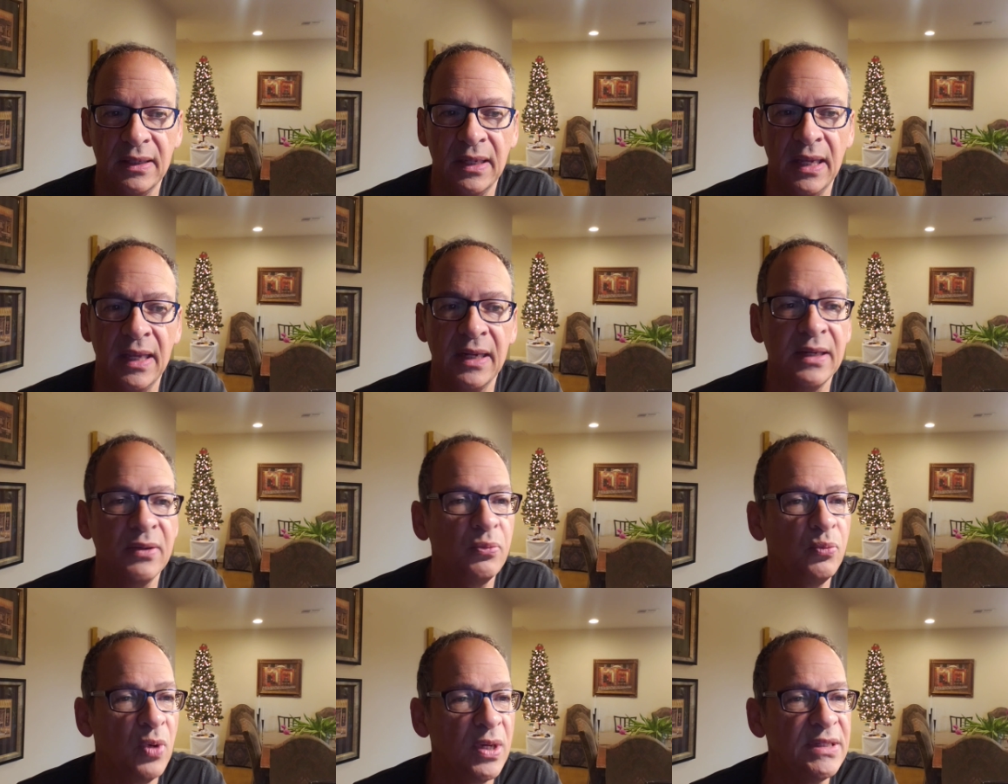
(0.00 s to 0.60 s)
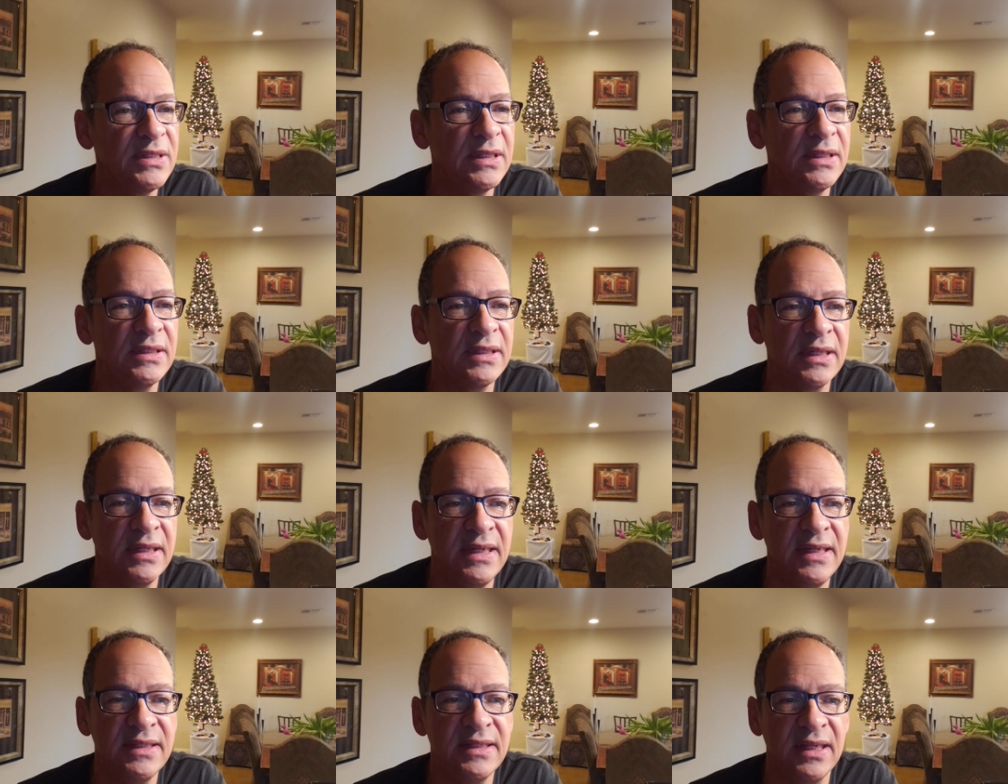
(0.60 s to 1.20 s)
and it wasn't
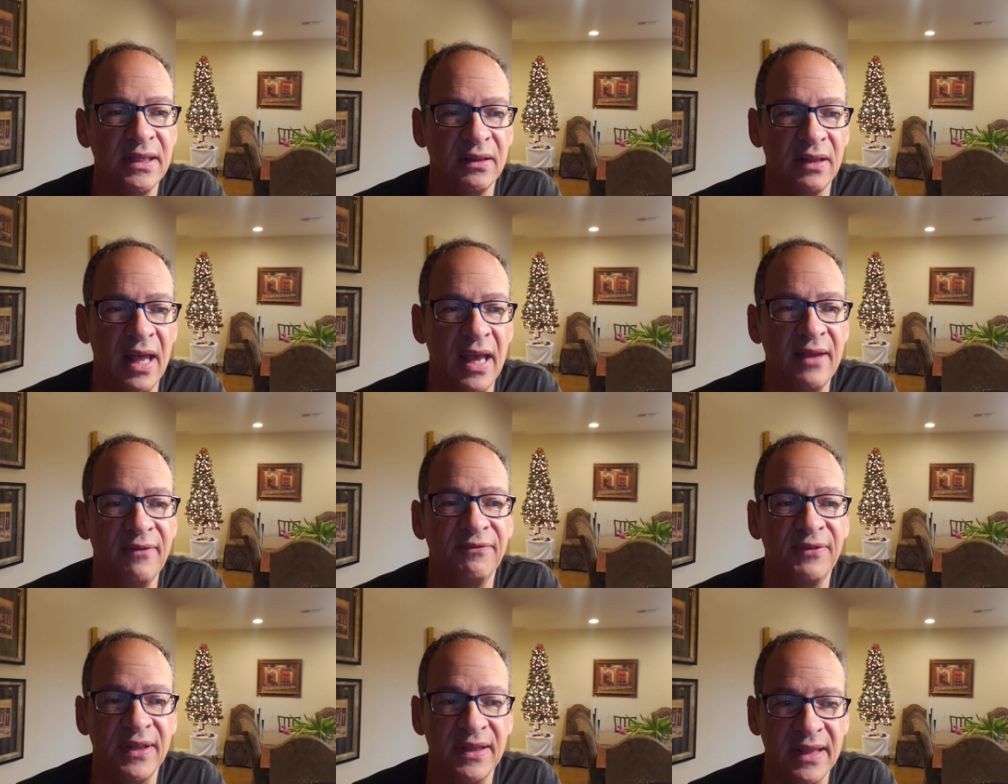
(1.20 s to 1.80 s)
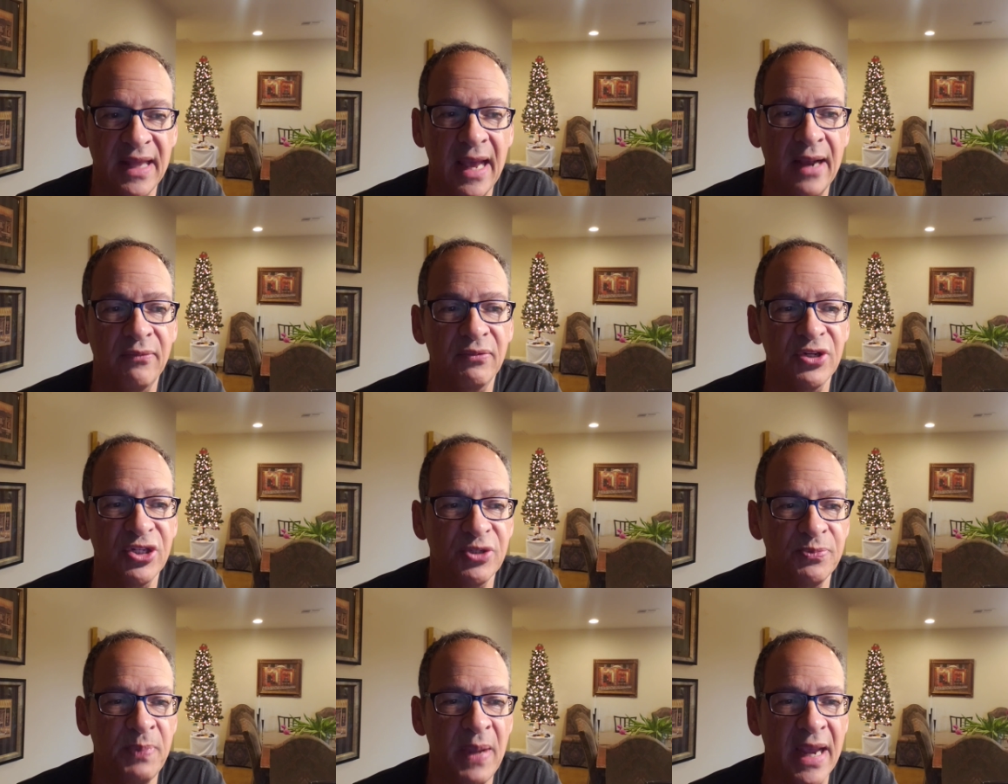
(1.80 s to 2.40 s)
an easy life in that
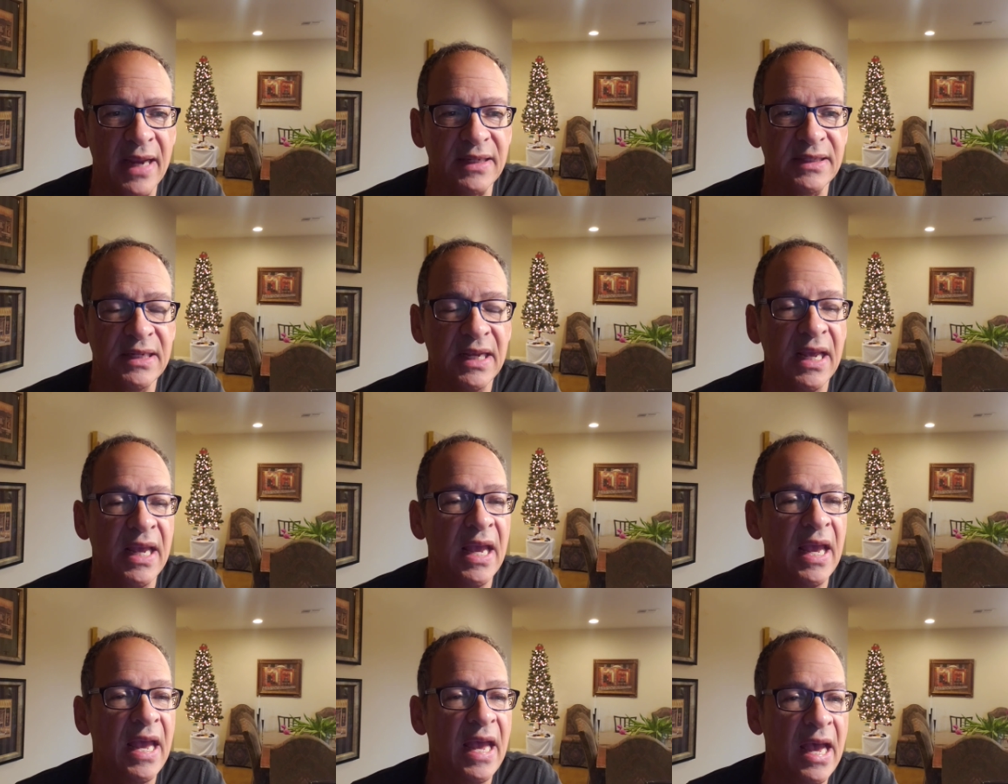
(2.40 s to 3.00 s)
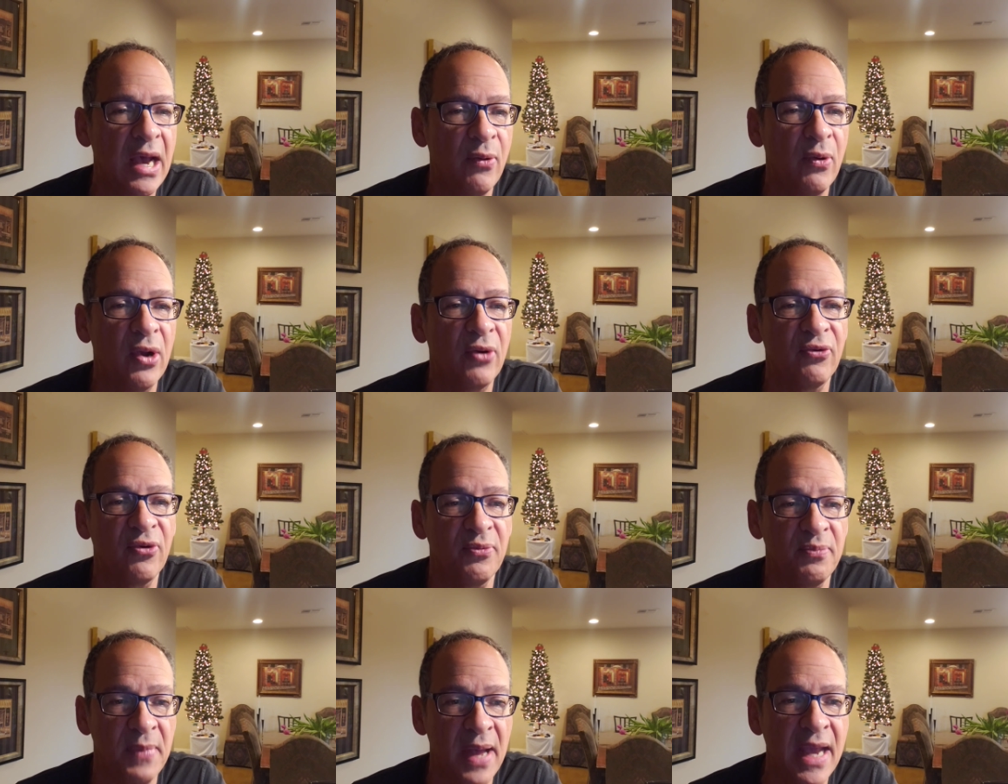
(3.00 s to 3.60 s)
respect.
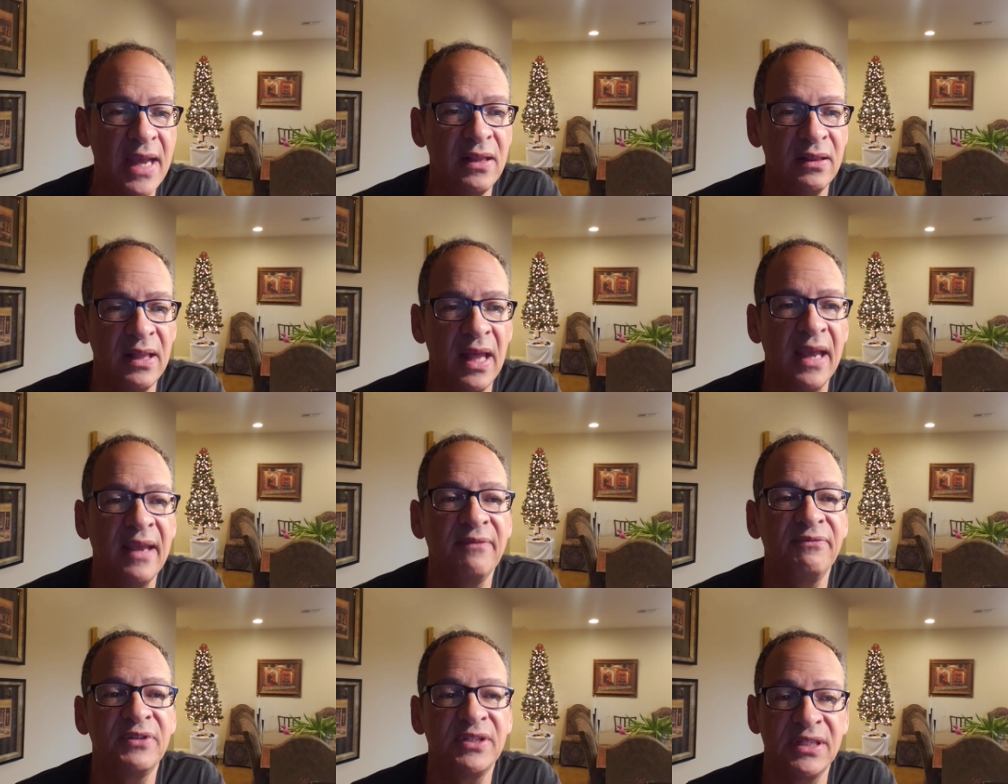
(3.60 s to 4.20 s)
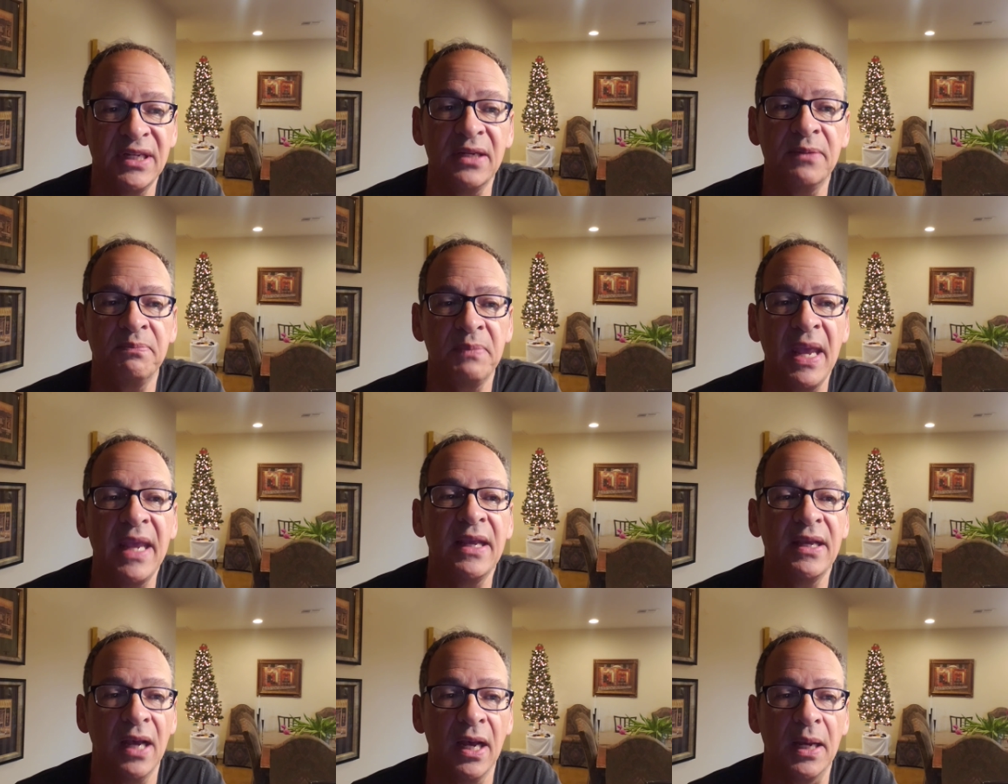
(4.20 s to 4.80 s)
However, my life did
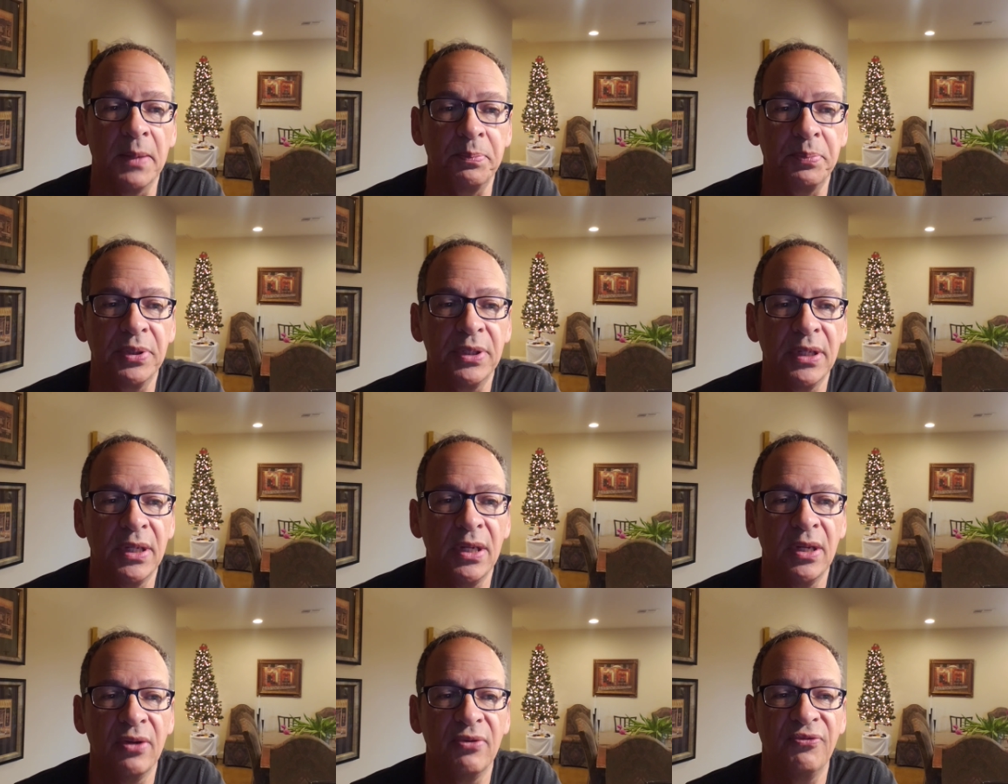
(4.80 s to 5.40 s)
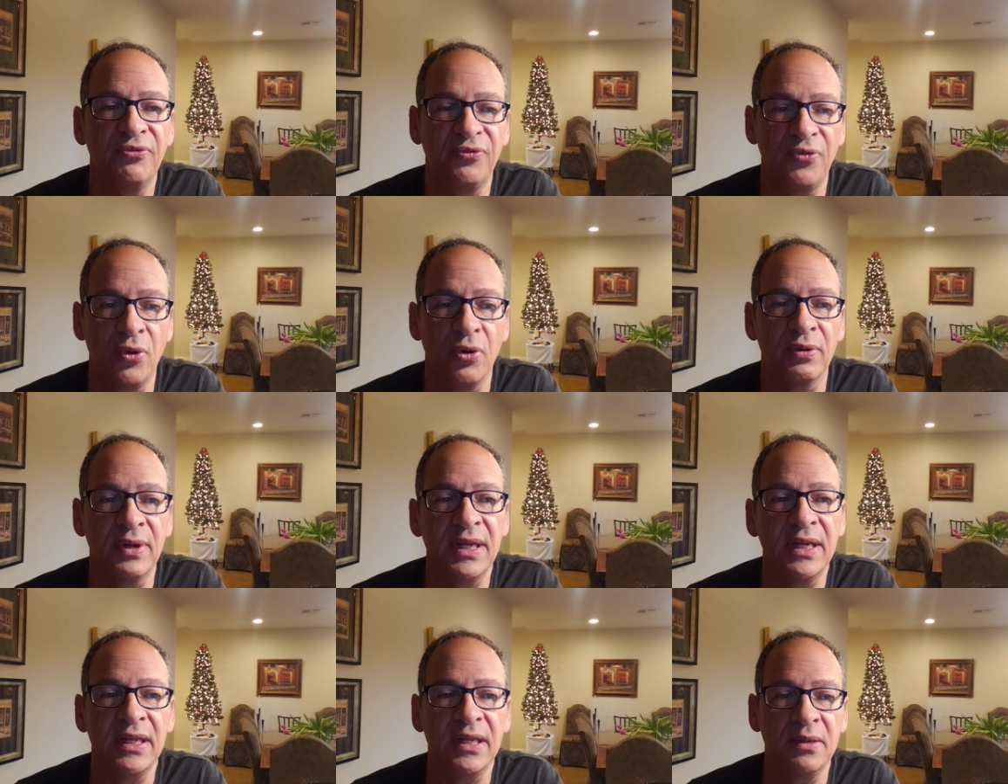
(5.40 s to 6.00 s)
make up
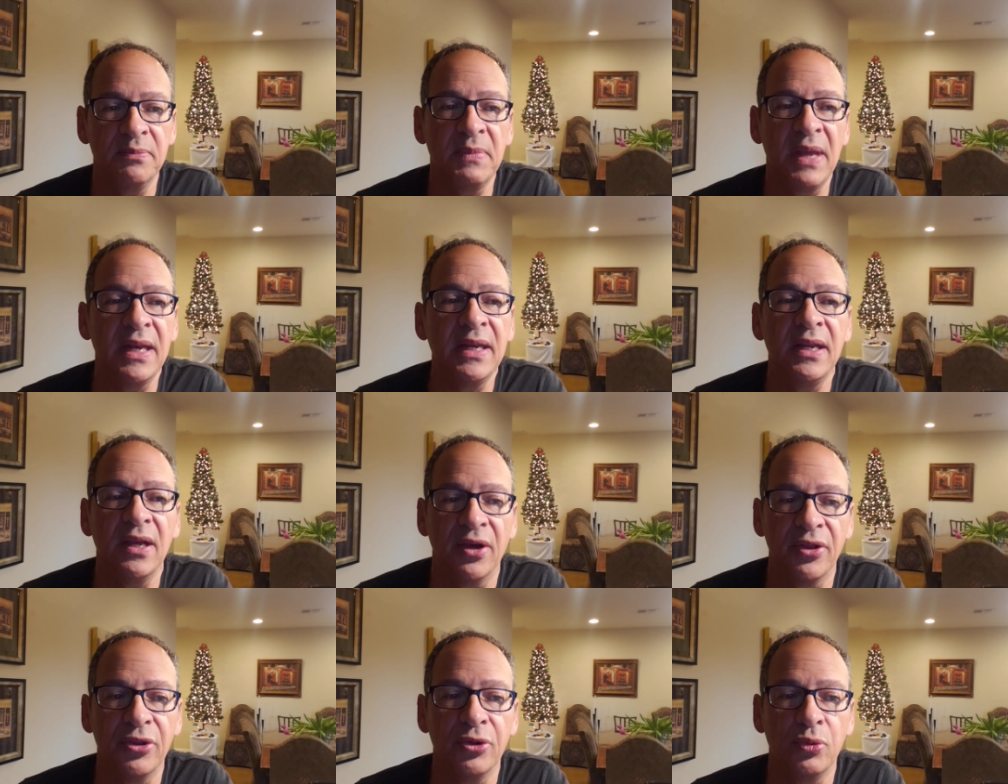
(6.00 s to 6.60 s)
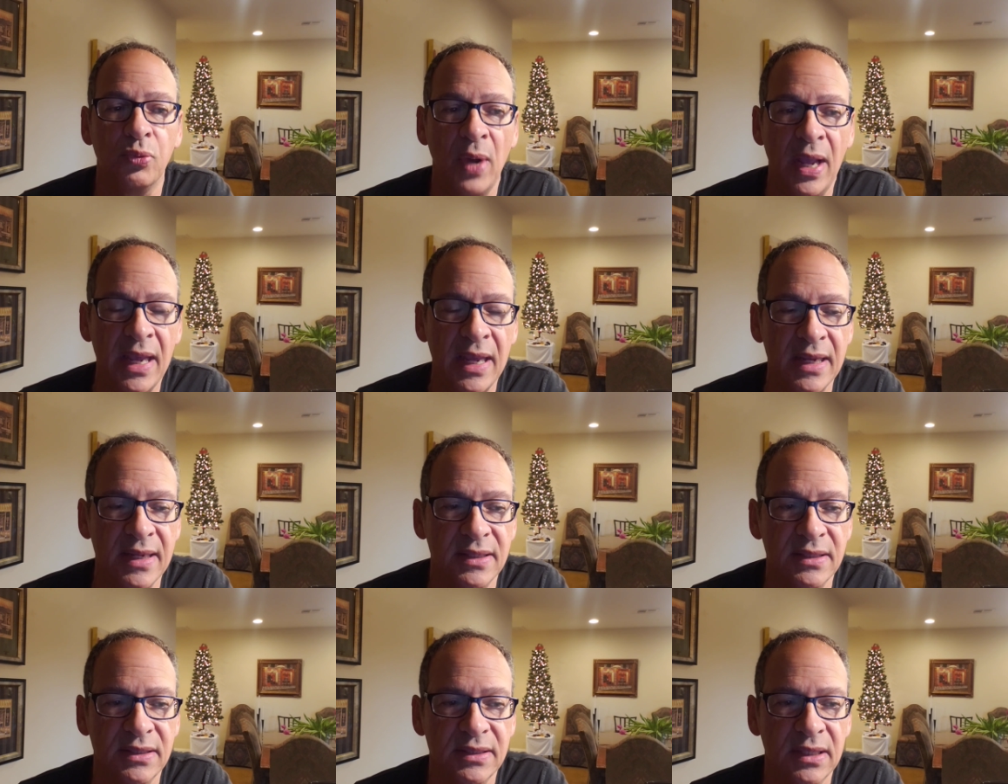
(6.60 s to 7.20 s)
for it in many other
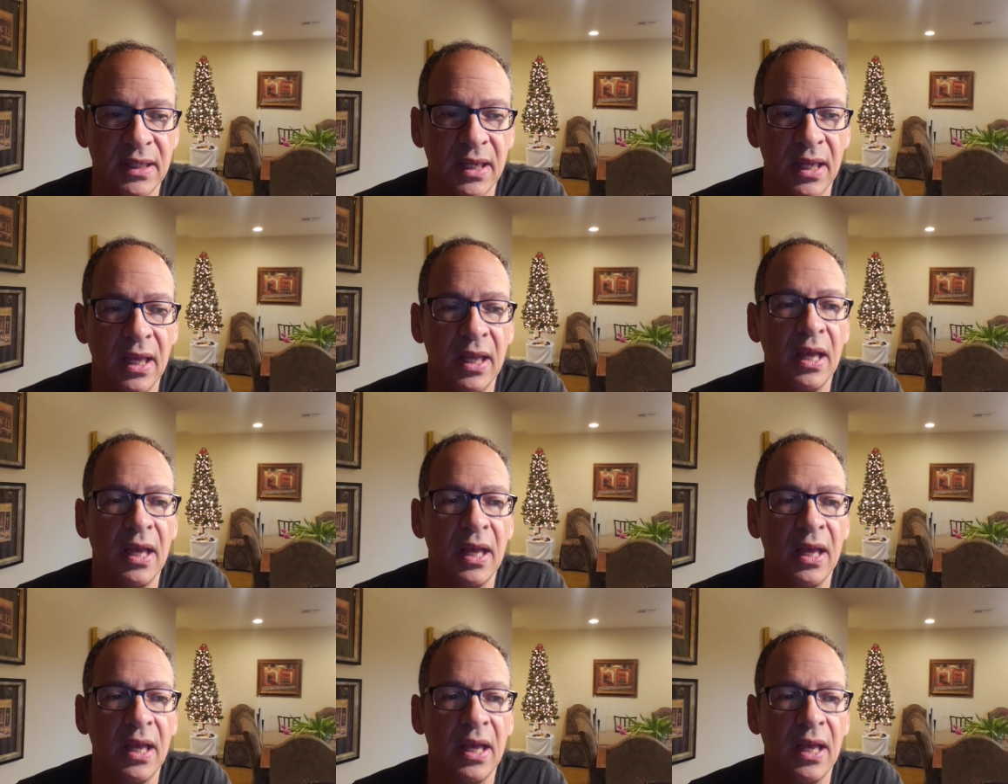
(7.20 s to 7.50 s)
ways.